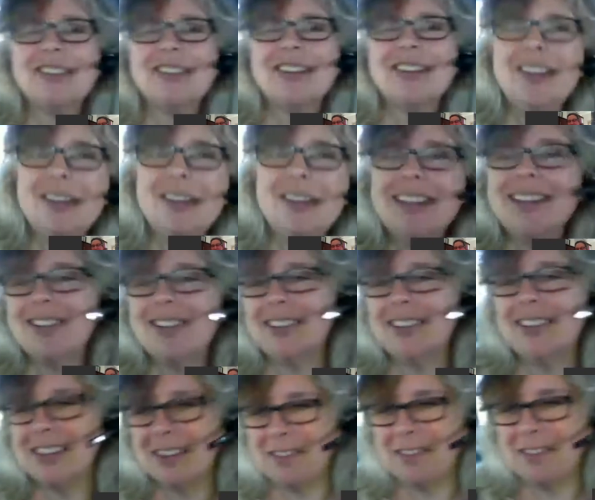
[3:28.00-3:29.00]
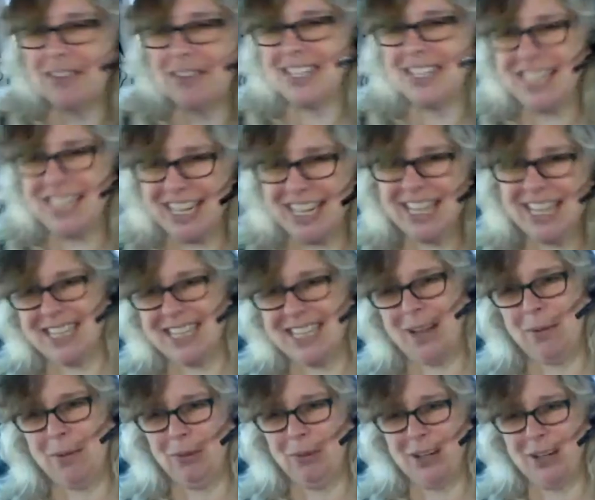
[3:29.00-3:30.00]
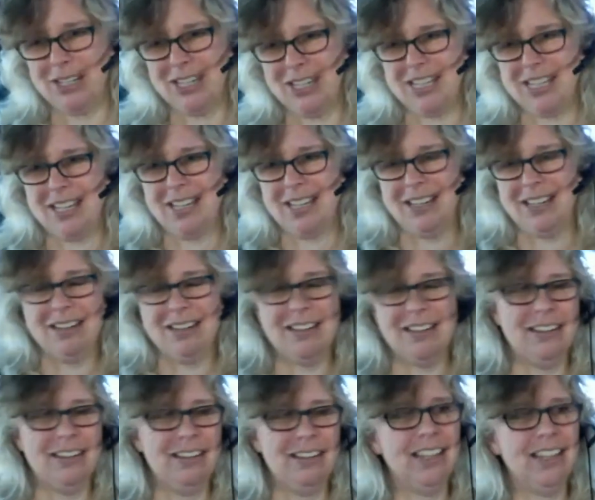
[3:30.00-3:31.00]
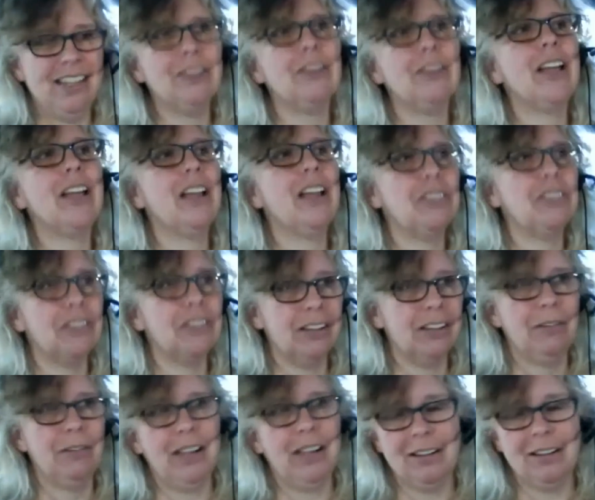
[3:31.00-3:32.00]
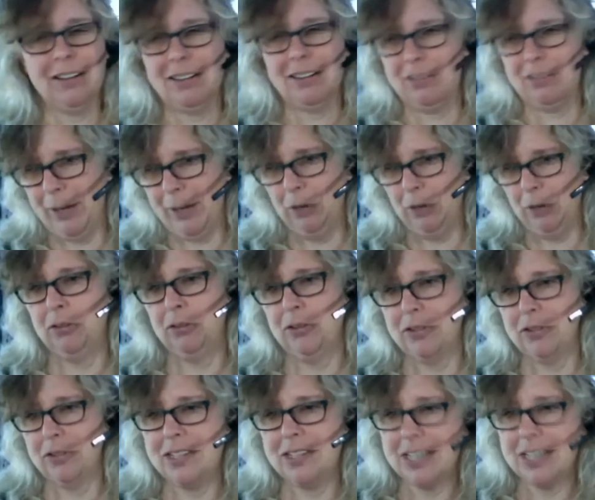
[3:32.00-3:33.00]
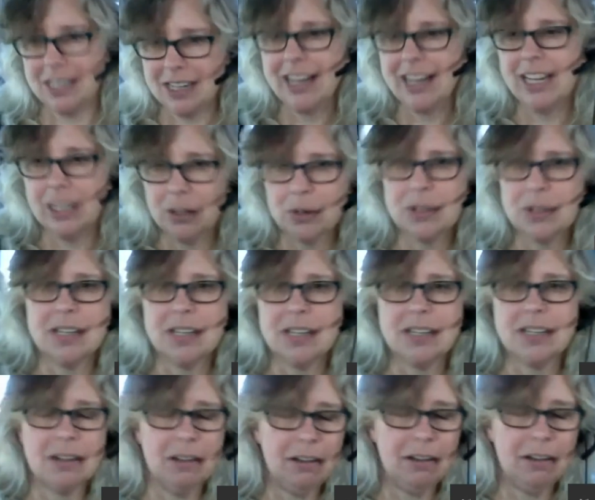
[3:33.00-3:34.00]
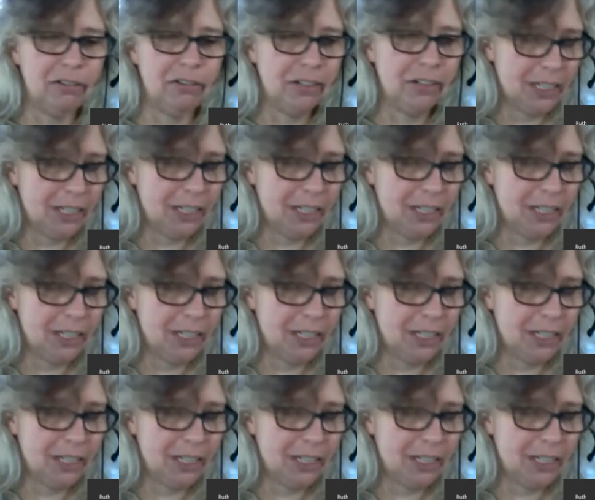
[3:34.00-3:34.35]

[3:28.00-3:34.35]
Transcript: There's a new edition of the DSM, which is the internationally recognized manual for the diagnosis of